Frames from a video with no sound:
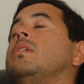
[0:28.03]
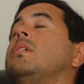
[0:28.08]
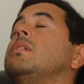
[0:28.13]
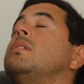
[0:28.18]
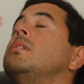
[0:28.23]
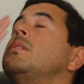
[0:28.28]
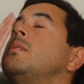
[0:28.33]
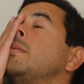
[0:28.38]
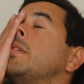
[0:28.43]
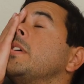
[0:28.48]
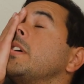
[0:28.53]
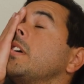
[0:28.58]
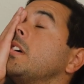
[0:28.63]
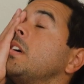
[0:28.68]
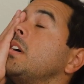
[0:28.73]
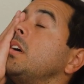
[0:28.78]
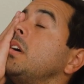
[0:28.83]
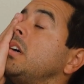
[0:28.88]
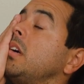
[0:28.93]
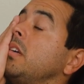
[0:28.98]
Oh my
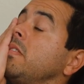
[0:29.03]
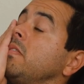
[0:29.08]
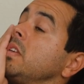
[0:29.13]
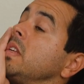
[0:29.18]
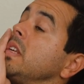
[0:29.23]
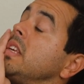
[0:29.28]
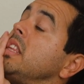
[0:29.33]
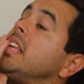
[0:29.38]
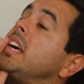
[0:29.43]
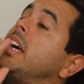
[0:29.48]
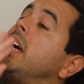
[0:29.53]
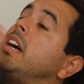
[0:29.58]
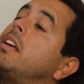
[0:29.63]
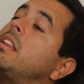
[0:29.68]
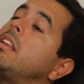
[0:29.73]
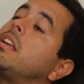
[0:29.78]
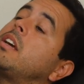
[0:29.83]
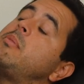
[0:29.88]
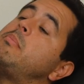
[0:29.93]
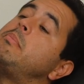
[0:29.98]
god, I've seen that
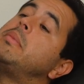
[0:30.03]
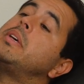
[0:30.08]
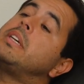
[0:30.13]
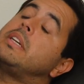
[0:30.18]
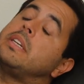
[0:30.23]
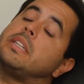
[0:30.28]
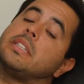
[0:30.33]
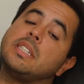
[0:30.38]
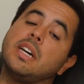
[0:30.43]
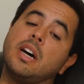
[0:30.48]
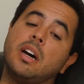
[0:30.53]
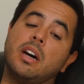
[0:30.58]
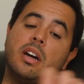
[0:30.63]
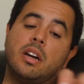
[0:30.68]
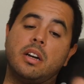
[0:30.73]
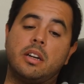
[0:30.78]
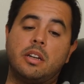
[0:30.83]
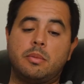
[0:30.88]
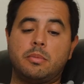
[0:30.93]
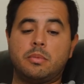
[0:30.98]
ad like a million
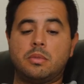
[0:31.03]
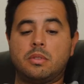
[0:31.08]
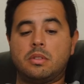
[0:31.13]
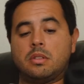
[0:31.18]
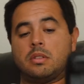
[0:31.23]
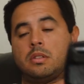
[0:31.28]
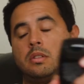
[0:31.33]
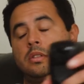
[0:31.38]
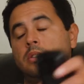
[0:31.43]
times.